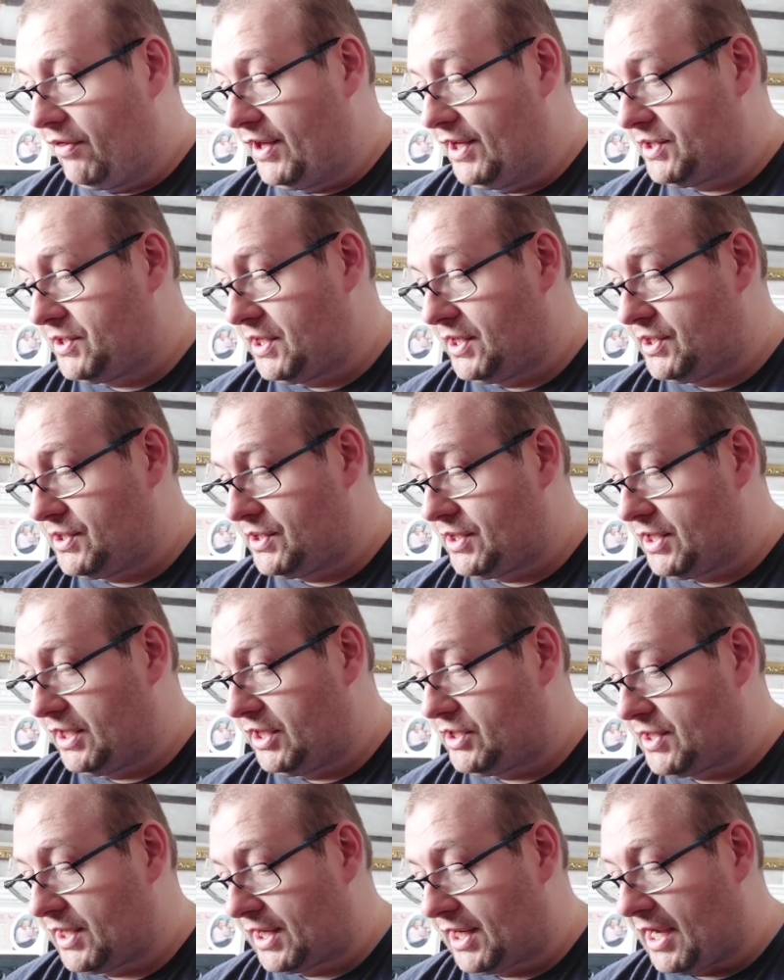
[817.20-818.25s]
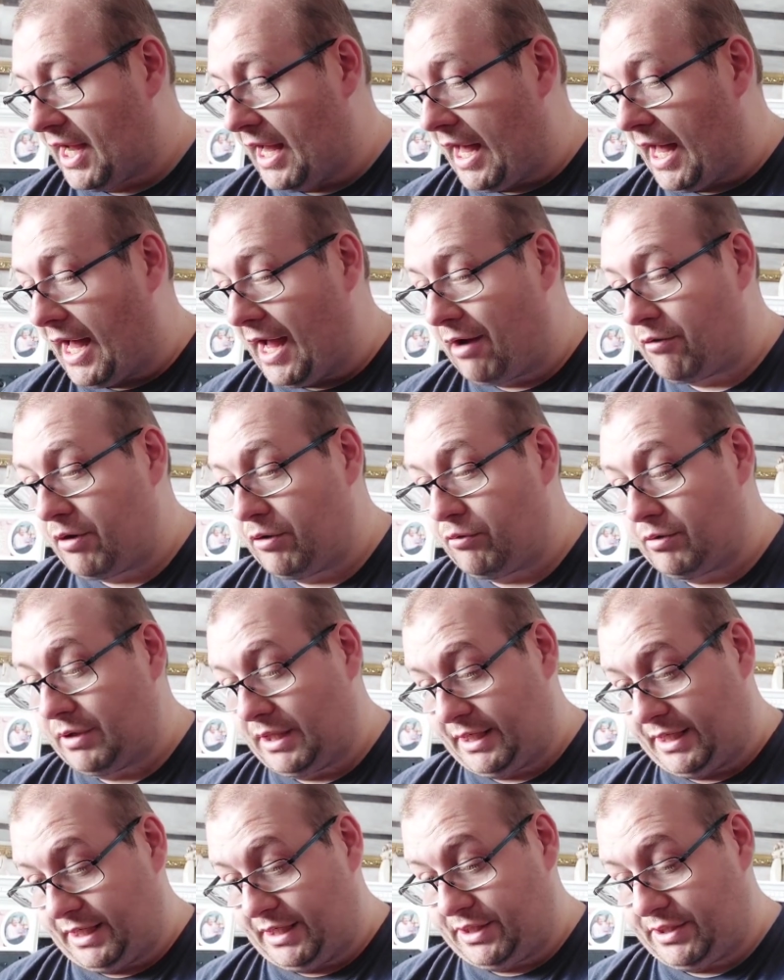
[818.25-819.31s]
This is the Takara
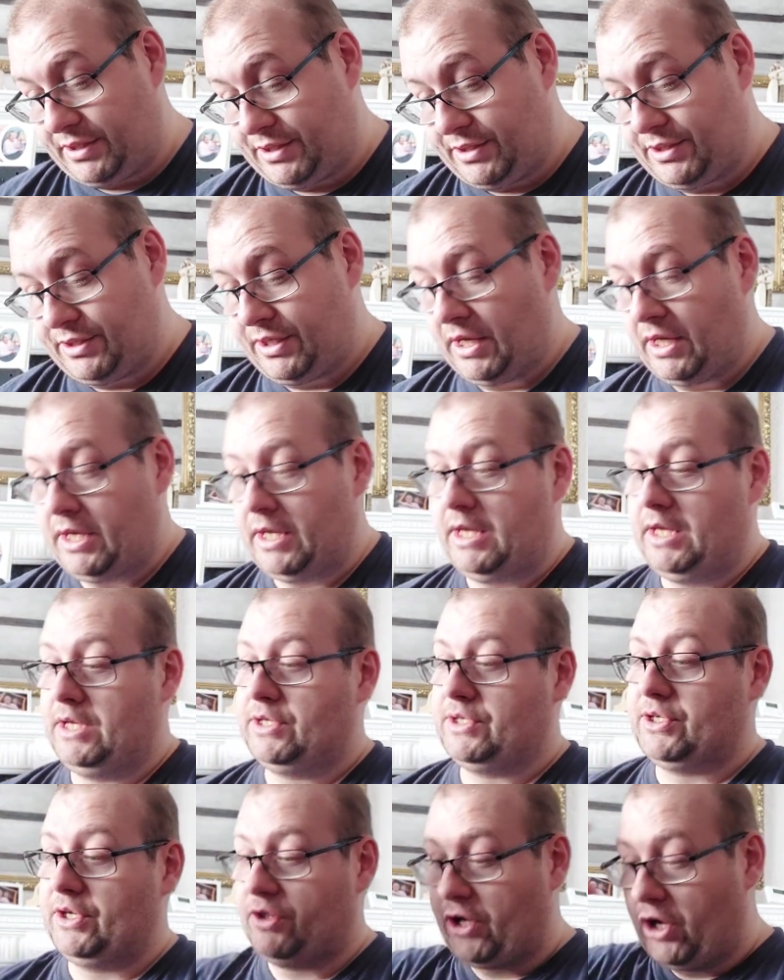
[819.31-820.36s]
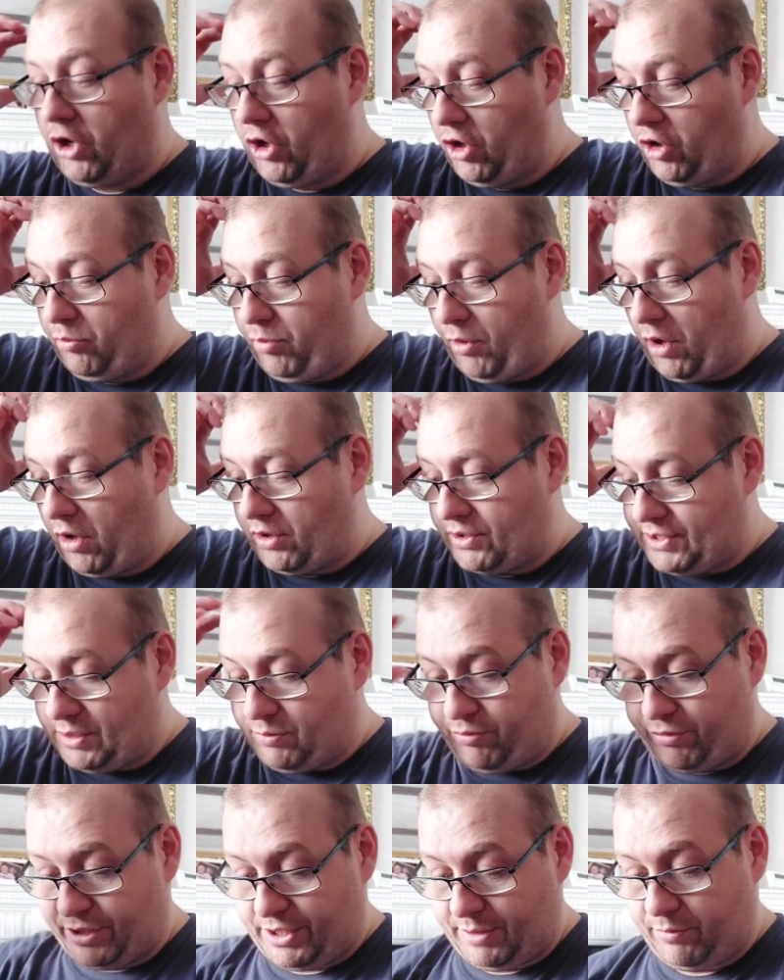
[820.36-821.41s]
release, so the whole box
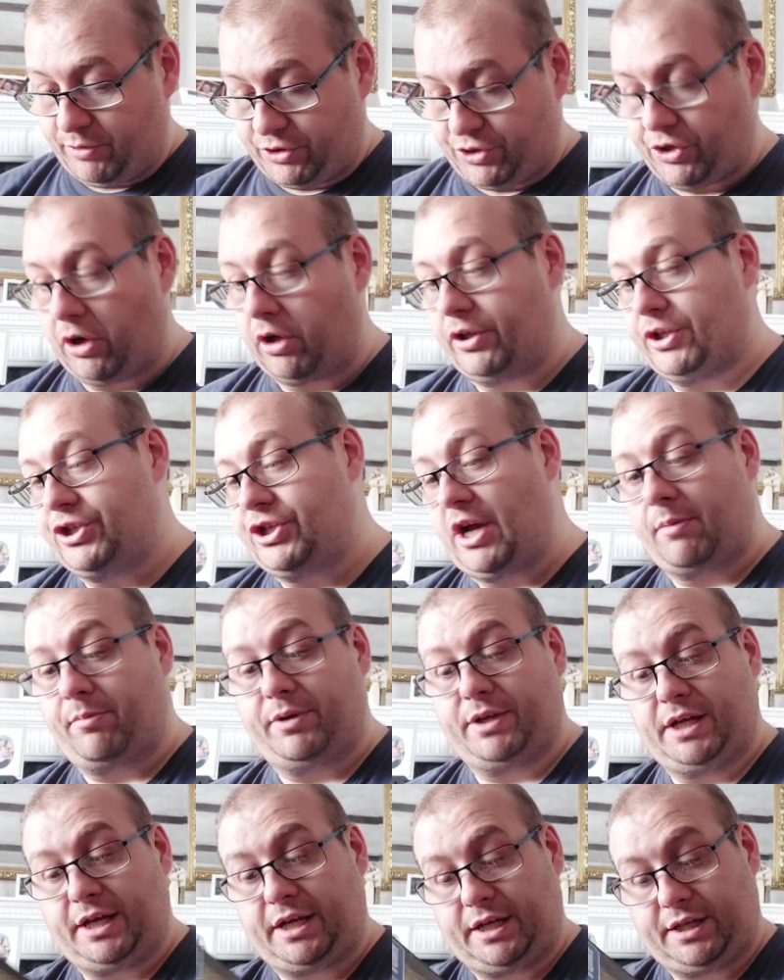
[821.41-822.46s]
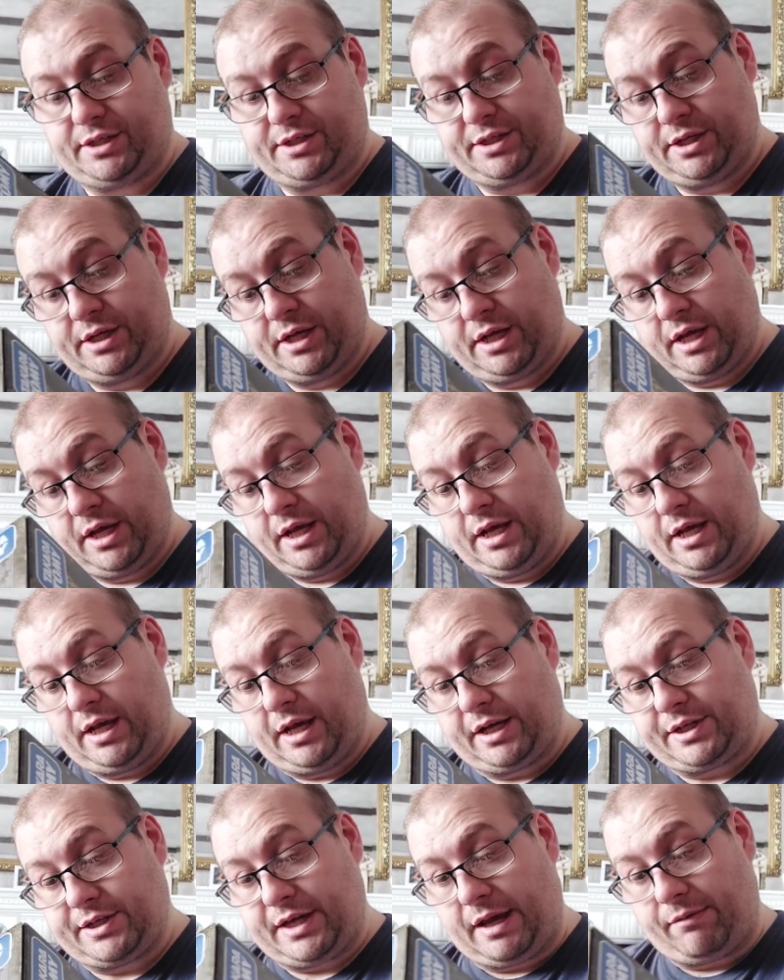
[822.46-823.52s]
is pretty much all in Japanese
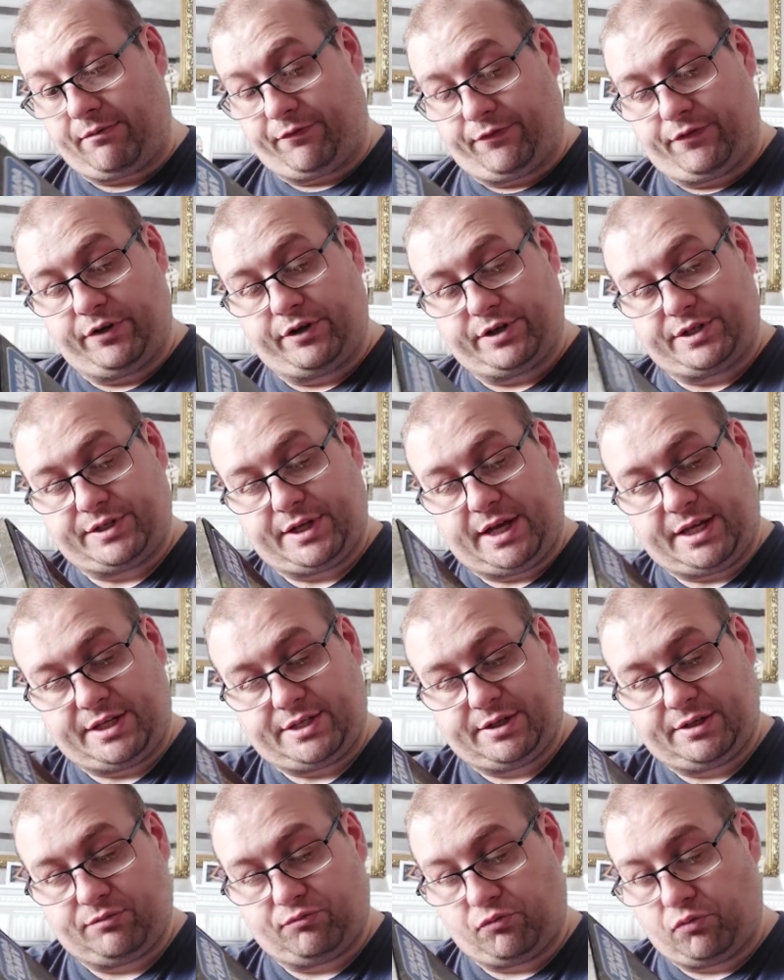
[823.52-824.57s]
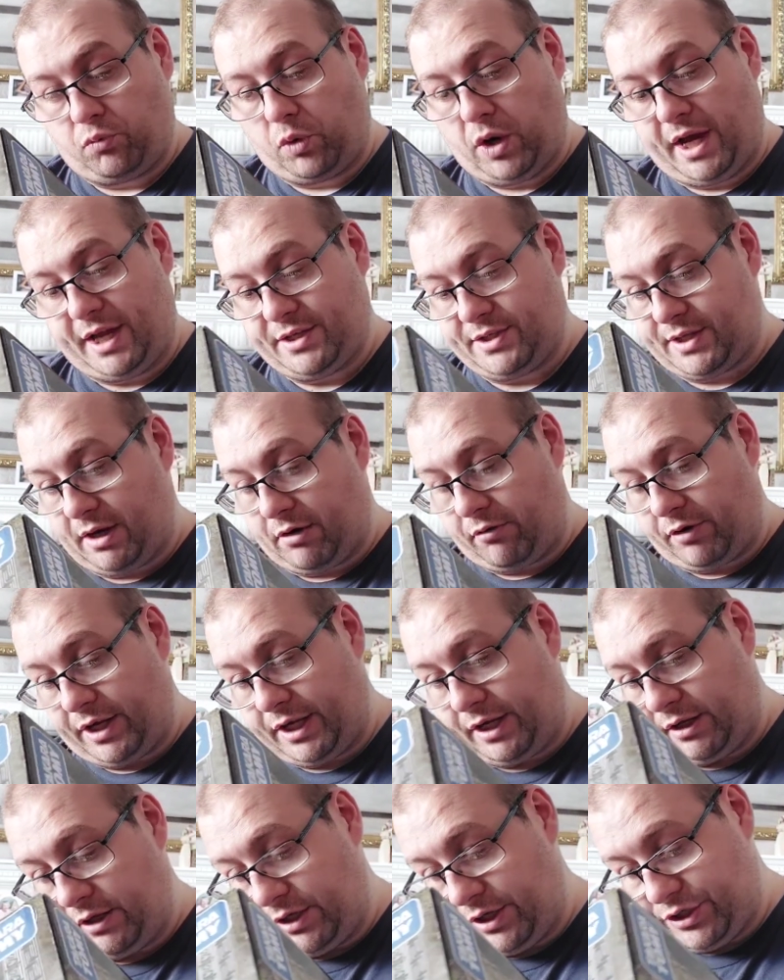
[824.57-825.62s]
except for certain words that are in
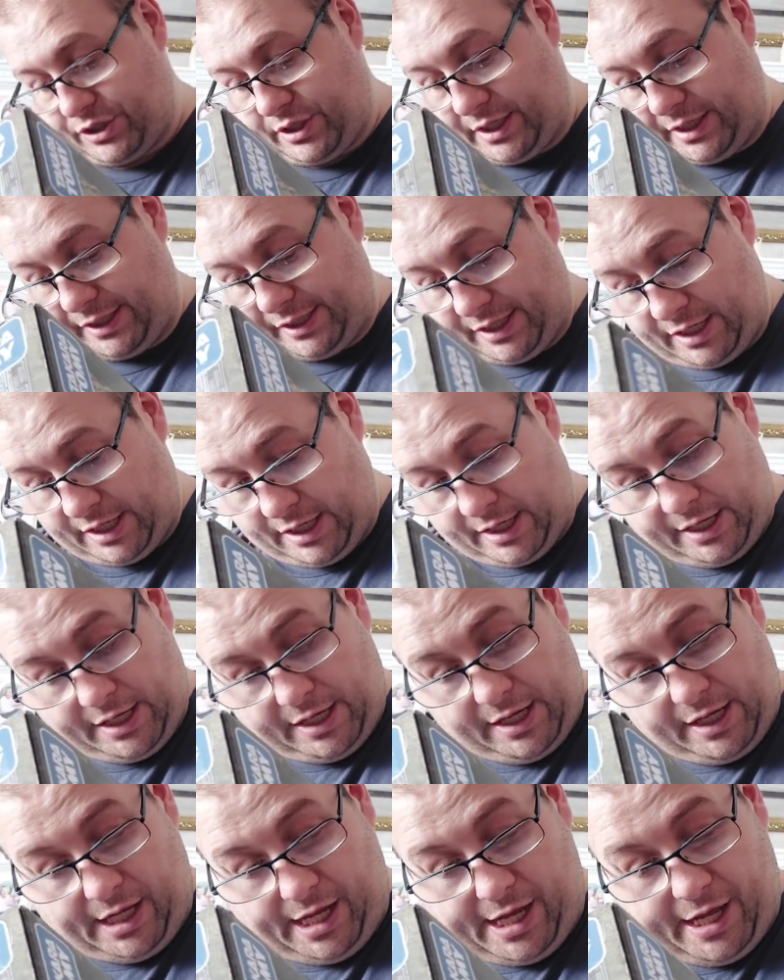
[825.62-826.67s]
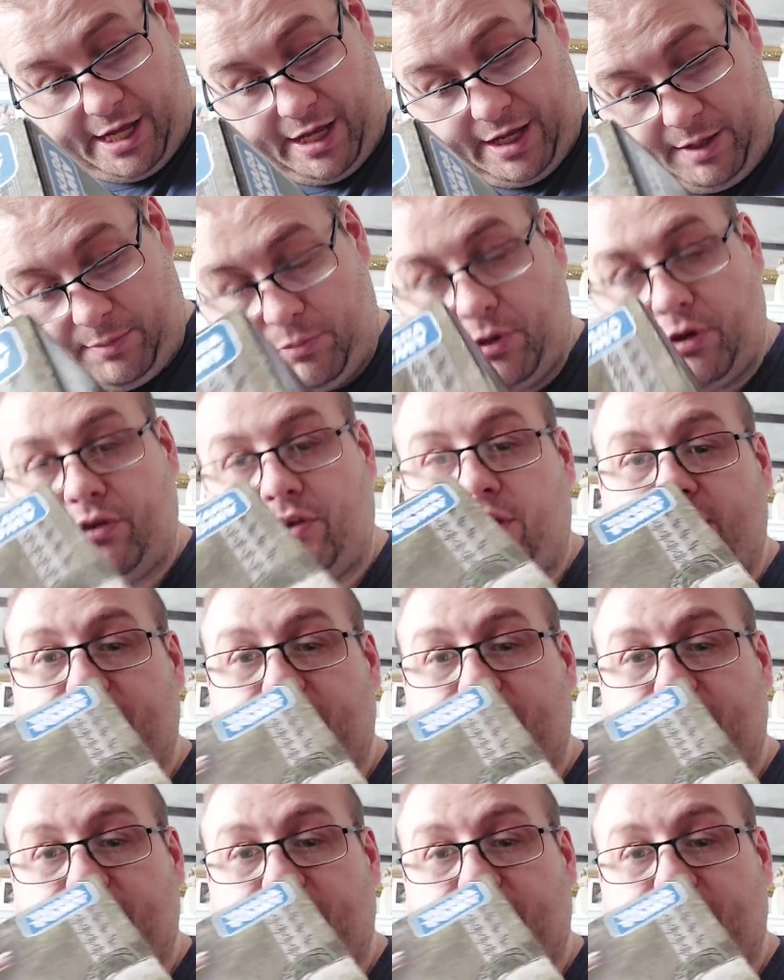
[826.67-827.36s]
English, like but